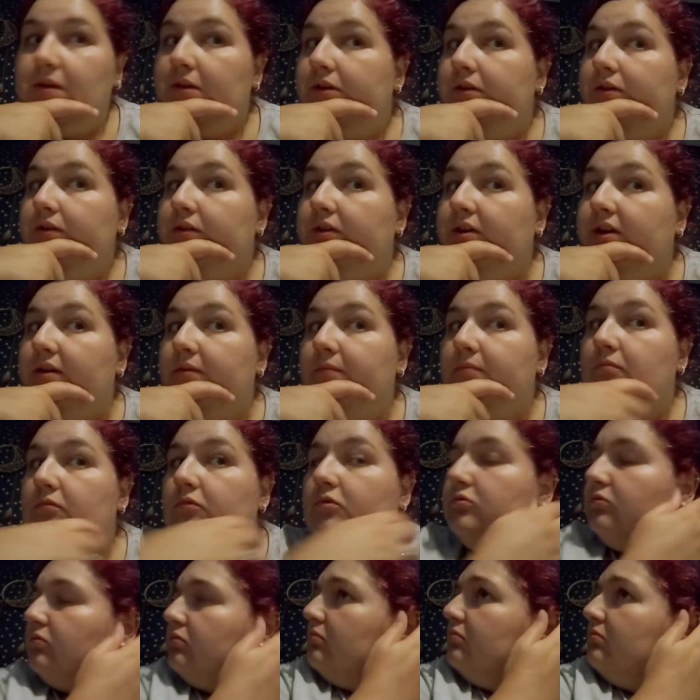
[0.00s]
Okay.
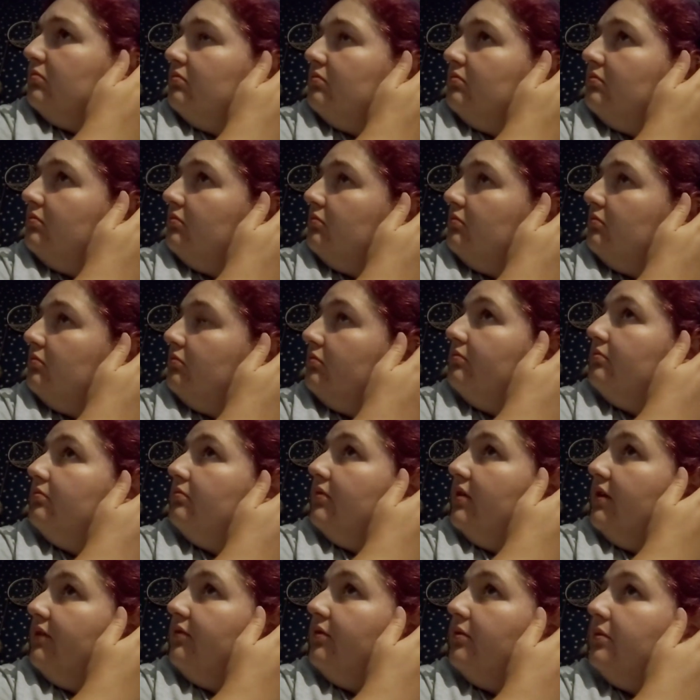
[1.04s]

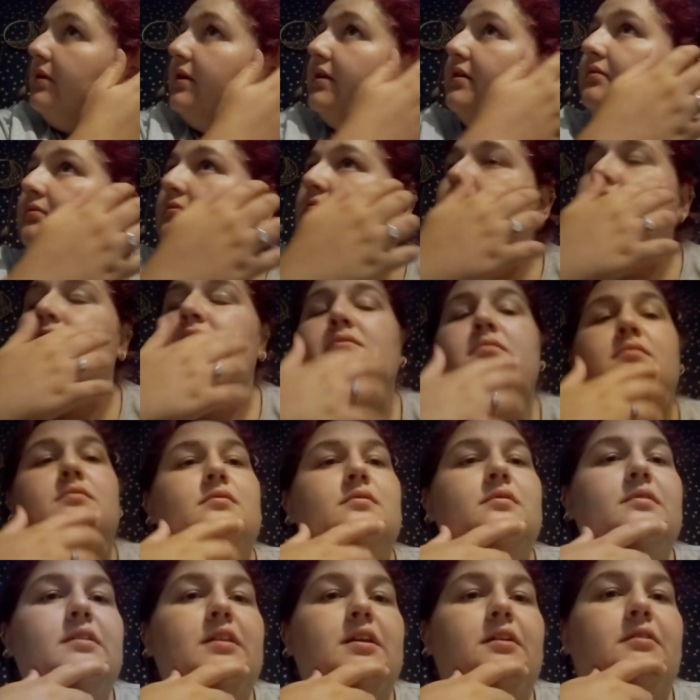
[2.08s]
Whatever way
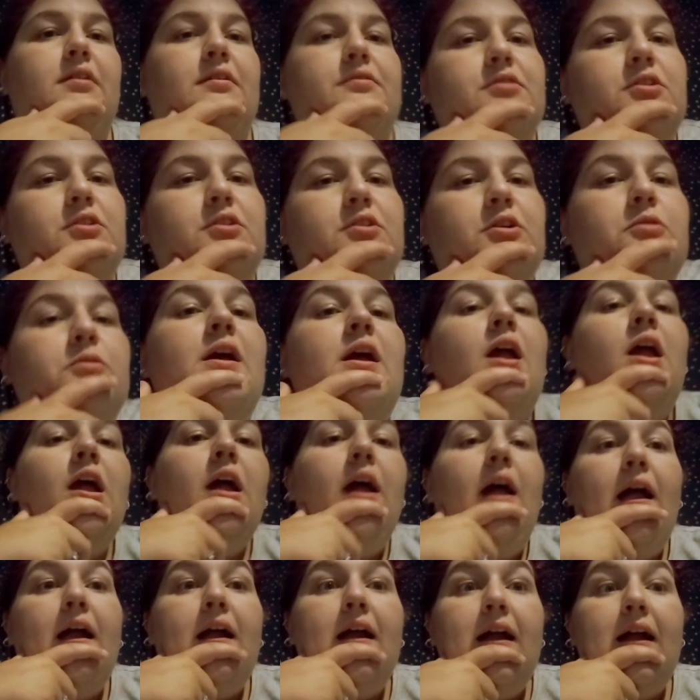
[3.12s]
they're after going.
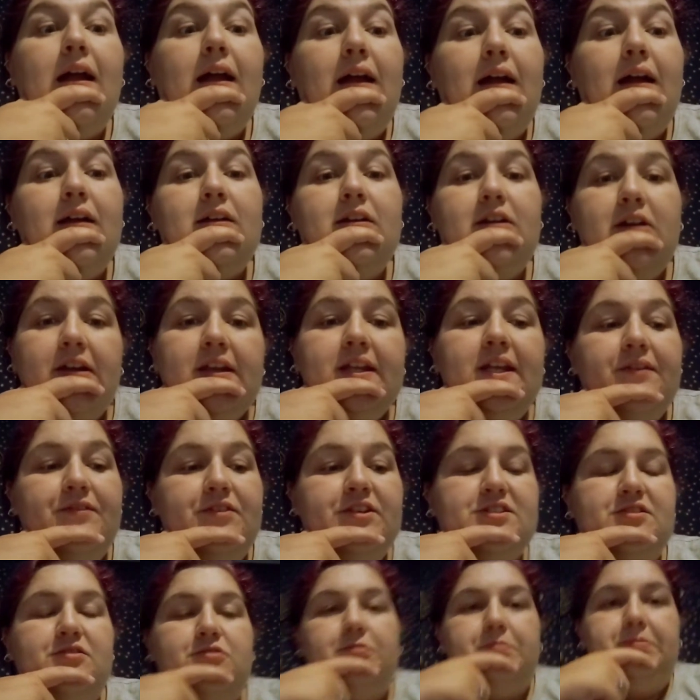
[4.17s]
Gonna give you
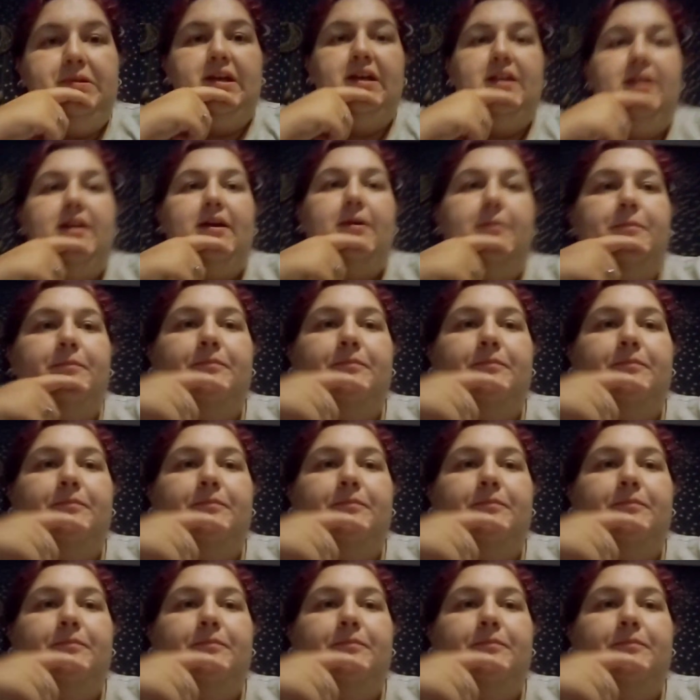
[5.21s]
an update now.